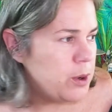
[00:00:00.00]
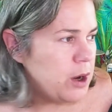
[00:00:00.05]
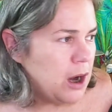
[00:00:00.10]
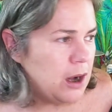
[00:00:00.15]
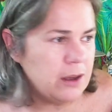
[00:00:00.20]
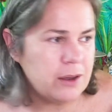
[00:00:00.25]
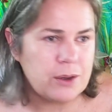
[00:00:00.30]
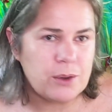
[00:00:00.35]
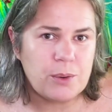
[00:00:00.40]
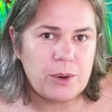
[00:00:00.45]

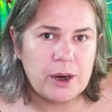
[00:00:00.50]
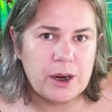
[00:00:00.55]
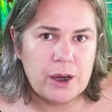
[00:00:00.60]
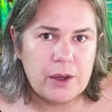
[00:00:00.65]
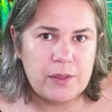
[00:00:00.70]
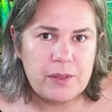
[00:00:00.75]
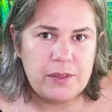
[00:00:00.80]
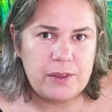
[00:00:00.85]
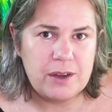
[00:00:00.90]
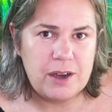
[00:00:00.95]
colorwork
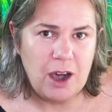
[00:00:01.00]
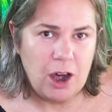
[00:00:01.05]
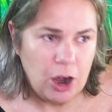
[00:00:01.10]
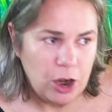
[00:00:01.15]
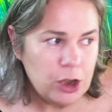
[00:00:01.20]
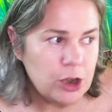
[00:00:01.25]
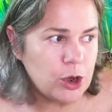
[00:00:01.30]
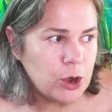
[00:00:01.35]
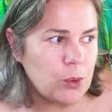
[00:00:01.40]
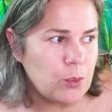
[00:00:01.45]

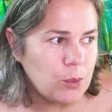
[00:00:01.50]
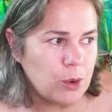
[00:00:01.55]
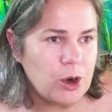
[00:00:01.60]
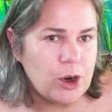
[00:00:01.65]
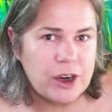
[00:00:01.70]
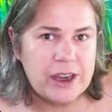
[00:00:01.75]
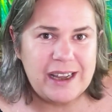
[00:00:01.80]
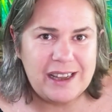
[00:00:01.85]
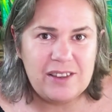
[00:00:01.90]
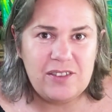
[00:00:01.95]

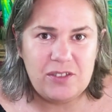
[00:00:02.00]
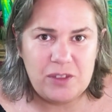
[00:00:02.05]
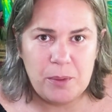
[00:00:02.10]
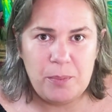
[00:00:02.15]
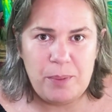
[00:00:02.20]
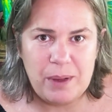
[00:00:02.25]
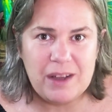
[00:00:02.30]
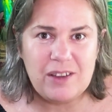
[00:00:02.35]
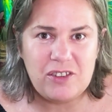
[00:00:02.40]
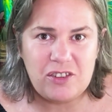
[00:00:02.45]
is the
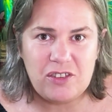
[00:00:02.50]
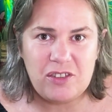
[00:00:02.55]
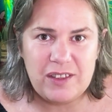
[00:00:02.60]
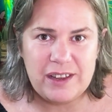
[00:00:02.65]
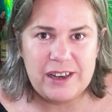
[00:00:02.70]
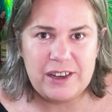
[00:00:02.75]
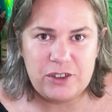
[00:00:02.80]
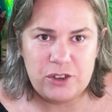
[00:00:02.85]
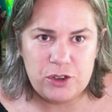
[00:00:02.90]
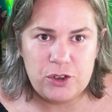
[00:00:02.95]
best
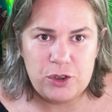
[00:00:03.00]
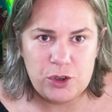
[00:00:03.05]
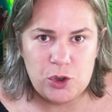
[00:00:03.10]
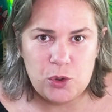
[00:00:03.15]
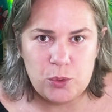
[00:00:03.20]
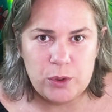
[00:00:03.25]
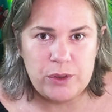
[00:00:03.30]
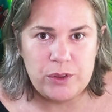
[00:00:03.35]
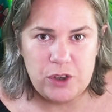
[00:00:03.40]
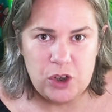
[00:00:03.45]
thing to
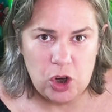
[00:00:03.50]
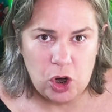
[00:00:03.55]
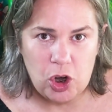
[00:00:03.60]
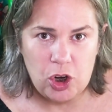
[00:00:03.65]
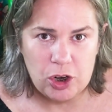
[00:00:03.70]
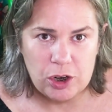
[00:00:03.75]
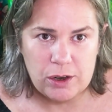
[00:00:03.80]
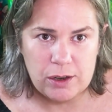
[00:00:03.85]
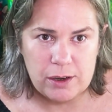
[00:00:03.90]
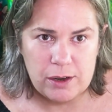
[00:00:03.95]
do with
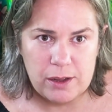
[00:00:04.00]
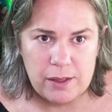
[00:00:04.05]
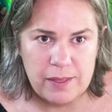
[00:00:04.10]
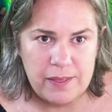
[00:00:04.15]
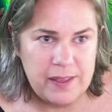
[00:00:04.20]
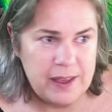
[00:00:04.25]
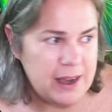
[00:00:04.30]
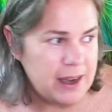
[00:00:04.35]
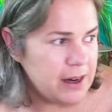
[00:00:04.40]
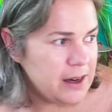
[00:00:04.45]
yarn
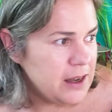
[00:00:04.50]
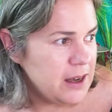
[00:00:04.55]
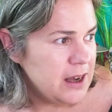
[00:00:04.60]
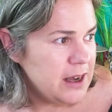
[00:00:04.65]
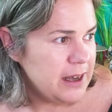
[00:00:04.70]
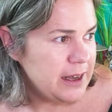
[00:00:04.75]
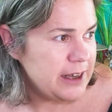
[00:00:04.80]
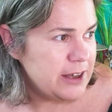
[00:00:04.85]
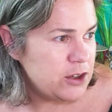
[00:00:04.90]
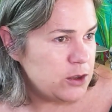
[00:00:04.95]
that
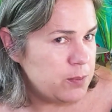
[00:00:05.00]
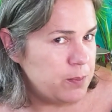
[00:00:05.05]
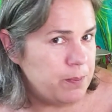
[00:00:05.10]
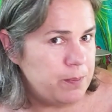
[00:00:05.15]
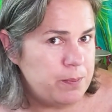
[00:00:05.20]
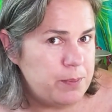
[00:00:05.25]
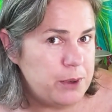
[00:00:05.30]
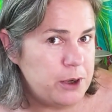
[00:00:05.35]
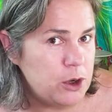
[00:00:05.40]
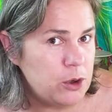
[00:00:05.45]
is
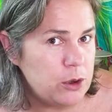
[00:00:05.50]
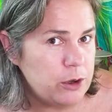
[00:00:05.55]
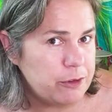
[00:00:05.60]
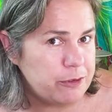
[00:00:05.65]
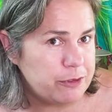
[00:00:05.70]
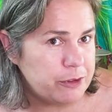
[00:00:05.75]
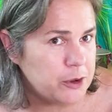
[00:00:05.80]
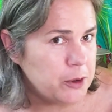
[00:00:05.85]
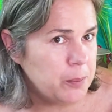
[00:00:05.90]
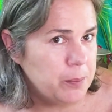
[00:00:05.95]

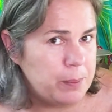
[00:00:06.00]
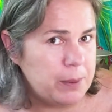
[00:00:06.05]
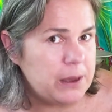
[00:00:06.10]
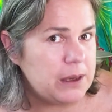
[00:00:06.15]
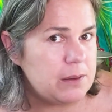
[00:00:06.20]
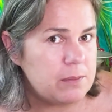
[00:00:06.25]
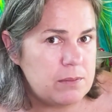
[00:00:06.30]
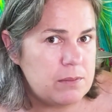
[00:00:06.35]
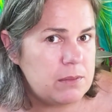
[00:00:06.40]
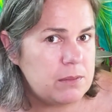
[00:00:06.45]
beautiful,
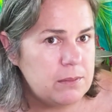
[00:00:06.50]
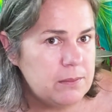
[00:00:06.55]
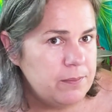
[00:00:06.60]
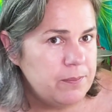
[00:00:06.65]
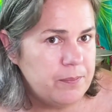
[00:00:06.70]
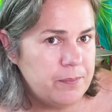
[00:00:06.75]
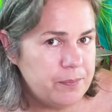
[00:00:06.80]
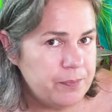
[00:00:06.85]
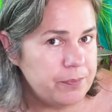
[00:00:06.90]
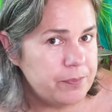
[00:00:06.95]
but,
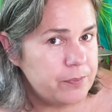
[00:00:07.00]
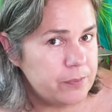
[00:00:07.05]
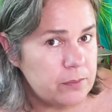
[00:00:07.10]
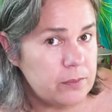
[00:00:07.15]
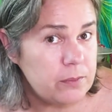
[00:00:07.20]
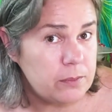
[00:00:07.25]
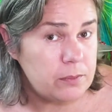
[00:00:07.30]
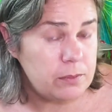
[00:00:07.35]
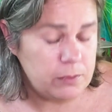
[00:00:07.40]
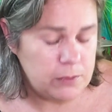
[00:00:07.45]

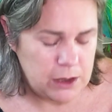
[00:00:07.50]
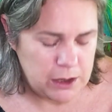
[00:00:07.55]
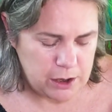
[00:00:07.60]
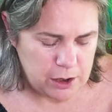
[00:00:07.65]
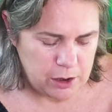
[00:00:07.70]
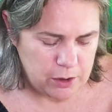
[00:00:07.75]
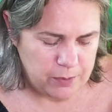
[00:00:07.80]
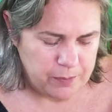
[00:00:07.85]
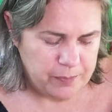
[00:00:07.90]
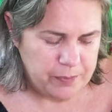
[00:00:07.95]
you
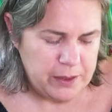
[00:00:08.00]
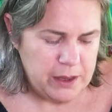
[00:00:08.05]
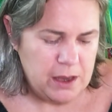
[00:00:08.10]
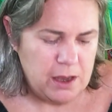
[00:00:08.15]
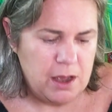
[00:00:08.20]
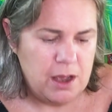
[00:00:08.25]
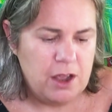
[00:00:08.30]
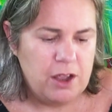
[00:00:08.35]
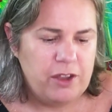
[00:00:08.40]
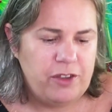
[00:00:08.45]
know,
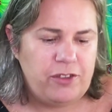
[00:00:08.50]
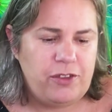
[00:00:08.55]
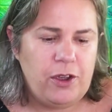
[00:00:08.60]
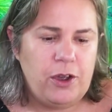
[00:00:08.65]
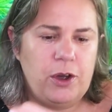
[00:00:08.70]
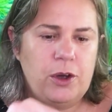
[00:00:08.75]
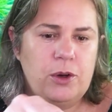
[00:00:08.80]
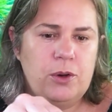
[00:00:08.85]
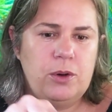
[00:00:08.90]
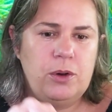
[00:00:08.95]

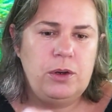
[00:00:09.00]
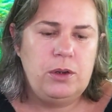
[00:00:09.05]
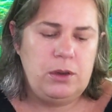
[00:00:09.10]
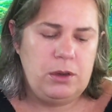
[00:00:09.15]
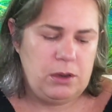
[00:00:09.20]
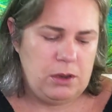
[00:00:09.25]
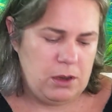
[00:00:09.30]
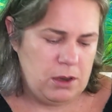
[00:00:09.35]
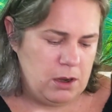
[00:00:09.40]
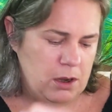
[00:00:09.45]
so
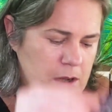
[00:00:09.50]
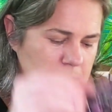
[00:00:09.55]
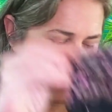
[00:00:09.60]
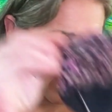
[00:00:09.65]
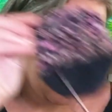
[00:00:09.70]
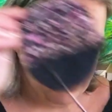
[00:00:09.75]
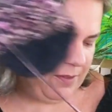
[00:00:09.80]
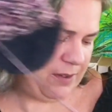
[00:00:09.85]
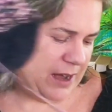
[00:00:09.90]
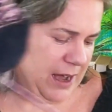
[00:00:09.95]

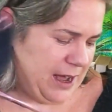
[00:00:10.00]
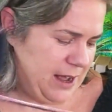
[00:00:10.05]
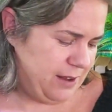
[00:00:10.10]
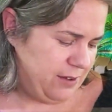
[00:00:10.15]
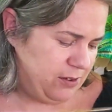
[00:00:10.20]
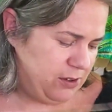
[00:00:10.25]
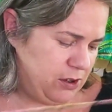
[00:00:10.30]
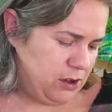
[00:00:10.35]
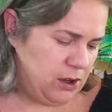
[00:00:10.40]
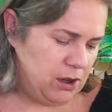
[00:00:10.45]
I've
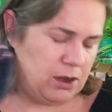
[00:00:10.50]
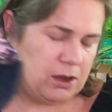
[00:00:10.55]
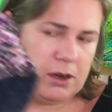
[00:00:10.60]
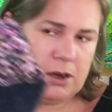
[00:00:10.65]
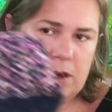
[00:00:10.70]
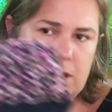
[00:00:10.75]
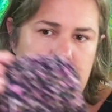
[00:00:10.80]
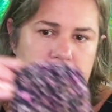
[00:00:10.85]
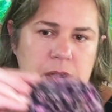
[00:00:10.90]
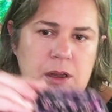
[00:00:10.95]
cast
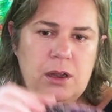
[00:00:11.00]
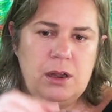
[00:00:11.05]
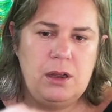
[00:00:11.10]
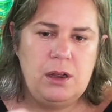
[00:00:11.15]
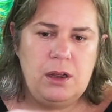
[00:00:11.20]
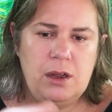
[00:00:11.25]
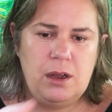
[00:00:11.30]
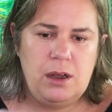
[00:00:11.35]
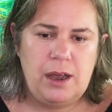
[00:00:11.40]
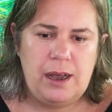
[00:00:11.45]
on,
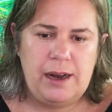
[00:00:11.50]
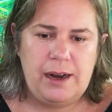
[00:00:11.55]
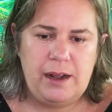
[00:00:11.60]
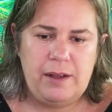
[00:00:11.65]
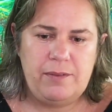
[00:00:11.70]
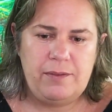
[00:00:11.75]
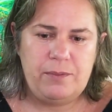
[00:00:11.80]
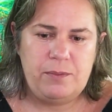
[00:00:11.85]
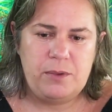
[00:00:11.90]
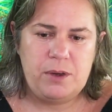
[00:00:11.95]
and
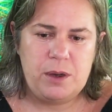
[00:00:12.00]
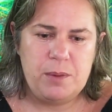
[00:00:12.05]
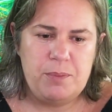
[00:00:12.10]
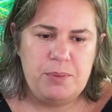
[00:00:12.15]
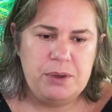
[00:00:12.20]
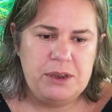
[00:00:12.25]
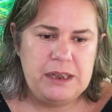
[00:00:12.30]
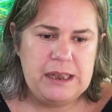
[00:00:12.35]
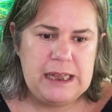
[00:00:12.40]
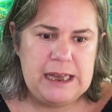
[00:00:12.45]
I've
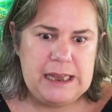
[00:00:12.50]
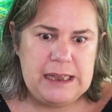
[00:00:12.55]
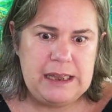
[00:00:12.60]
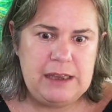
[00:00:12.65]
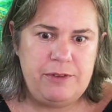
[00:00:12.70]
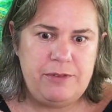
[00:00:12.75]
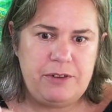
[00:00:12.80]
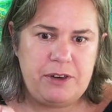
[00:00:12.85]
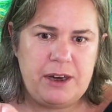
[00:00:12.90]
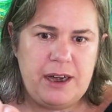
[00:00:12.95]

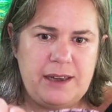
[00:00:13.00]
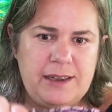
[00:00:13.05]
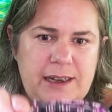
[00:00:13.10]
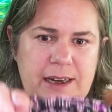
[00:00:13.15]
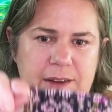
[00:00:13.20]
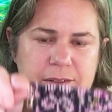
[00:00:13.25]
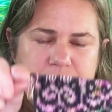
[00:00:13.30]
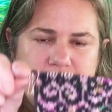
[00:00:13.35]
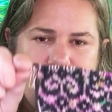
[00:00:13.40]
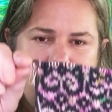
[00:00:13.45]
completely forgot
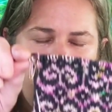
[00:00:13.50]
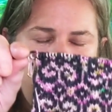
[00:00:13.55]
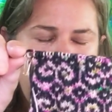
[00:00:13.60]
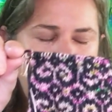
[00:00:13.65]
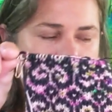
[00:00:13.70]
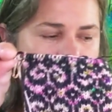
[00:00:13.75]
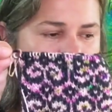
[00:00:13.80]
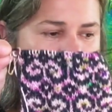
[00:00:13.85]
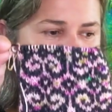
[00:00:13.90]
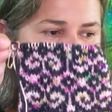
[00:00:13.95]

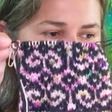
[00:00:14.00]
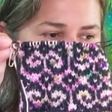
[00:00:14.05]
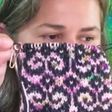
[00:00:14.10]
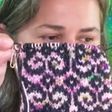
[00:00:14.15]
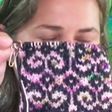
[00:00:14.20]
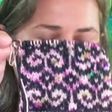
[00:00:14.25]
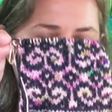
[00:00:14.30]
to write